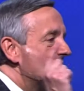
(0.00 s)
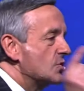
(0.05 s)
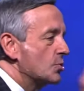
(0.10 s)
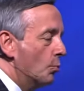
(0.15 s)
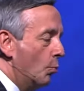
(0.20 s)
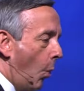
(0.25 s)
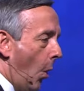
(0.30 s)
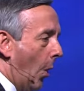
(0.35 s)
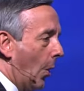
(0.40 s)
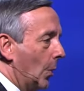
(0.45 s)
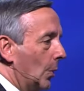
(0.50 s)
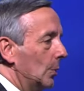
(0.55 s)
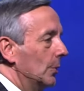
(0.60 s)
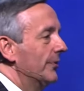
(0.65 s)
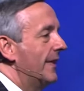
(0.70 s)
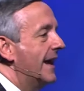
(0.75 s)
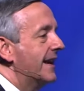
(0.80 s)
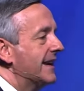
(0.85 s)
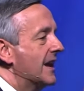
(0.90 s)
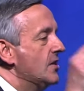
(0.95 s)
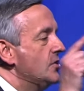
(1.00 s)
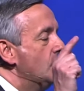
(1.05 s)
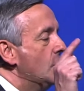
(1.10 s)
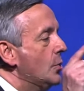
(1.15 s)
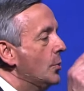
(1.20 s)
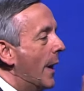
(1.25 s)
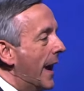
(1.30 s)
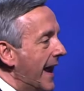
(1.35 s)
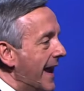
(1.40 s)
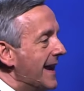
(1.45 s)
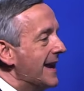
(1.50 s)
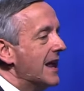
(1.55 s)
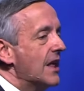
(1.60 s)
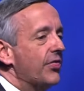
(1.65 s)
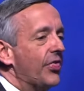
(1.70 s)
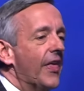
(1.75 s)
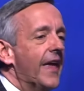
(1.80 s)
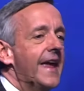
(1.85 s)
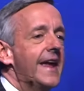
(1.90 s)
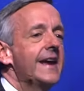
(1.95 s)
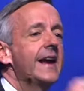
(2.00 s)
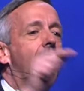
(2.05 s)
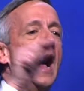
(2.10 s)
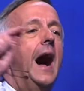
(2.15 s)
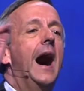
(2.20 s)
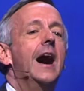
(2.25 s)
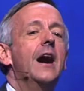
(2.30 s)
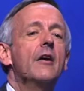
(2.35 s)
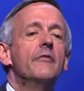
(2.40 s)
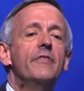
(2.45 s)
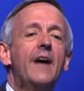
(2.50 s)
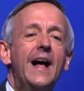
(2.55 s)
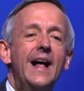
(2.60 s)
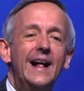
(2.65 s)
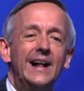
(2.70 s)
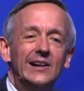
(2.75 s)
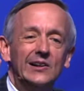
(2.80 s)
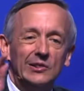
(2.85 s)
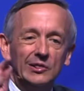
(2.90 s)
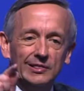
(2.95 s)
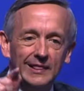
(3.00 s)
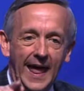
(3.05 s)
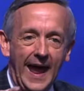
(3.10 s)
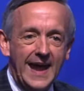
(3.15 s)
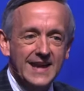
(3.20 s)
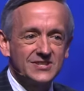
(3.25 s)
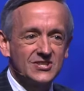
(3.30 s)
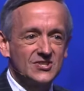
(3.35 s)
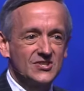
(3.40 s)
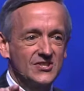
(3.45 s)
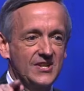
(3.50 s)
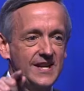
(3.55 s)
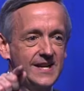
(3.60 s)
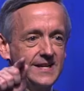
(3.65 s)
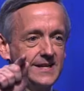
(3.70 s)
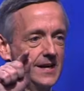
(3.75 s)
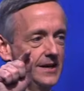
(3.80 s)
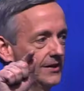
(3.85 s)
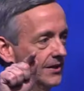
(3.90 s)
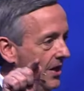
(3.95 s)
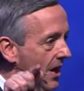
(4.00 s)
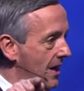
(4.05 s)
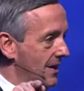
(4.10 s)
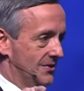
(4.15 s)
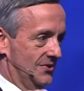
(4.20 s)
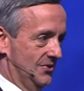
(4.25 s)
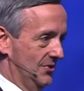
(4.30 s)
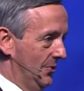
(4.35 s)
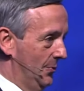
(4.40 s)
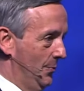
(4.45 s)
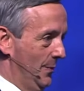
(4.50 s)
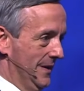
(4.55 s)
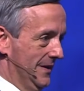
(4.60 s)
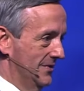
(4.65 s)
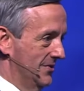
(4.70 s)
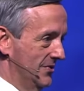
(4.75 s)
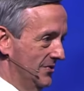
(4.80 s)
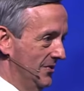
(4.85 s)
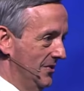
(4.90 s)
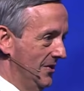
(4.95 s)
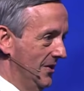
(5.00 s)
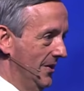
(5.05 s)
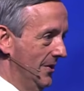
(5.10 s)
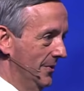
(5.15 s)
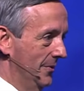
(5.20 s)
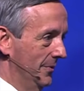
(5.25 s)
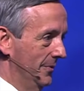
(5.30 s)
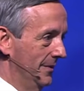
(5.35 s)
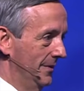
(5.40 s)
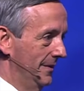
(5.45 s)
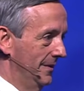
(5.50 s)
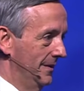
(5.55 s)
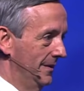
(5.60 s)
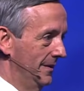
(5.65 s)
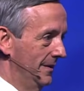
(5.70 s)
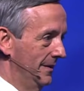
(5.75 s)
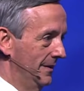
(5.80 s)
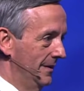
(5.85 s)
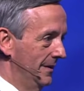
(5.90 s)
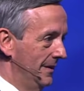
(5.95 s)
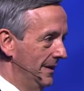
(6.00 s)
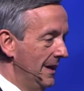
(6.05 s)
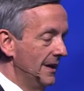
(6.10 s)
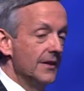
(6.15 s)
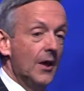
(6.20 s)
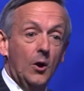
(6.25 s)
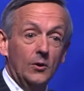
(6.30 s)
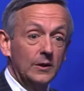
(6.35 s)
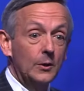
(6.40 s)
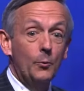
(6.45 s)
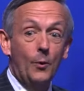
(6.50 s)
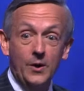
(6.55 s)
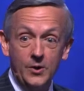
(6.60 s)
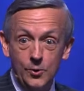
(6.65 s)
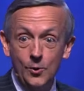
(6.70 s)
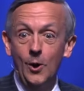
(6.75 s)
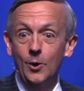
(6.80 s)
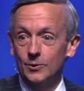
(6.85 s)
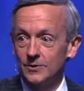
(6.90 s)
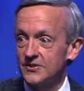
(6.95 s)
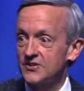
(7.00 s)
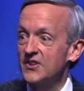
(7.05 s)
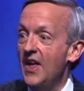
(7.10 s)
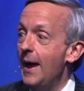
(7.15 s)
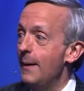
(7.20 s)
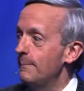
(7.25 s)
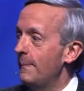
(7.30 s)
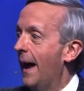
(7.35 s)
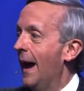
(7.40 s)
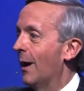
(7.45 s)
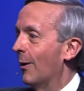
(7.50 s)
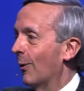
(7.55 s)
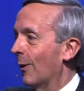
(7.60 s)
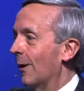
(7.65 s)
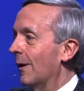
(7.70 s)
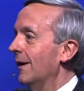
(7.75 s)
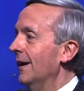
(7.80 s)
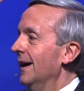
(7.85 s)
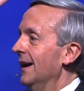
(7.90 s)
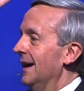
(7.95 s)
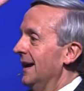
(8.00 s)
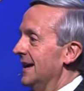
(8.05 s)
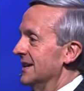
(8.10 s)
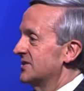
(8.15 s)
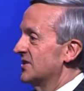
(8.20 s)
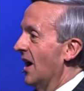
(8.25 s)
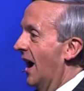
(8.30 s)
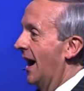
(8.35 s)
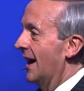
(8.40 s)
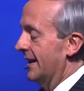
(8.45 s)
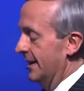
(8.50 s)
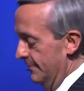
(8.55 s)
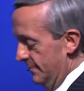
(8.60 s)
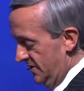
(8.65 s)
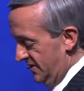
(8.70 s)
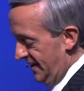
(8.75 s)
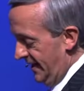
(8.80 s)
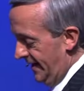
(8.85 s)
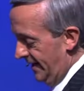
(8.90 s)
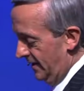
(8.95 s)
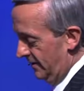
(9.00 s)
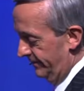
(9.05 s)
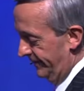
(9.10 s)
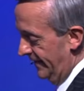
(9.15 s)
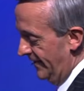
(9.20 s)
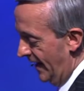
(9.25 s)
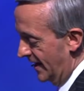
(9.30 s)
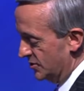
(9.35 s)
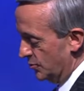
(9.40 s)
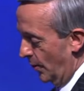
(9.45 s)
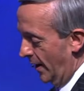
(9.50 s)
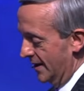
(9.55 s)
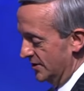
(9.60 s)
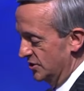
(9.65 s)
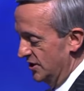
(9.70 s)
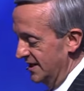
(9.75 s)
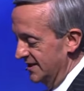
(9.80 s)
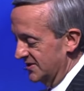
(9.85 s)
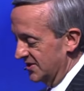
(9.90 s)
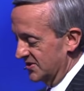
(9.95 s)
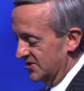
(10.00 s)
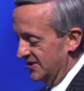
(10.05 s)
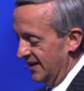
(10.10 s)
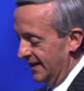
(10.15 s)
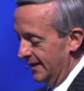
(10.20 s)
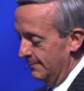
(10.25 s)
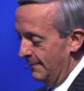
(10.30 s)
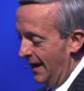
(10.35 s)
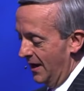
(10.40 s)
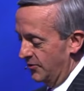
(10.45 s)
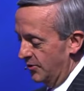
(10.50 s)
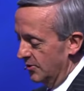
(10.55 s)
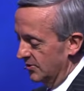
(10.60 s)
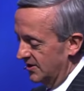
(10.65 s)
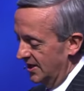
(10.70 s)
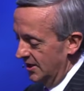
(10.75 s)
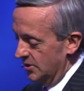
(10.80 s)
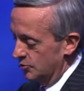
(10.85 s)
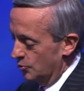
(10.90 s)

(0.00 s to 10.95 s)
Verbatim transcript: in this world that can do anything of lasting consequence to you? The only one who holds that power is God himself. And that's why Jesus said in Matthew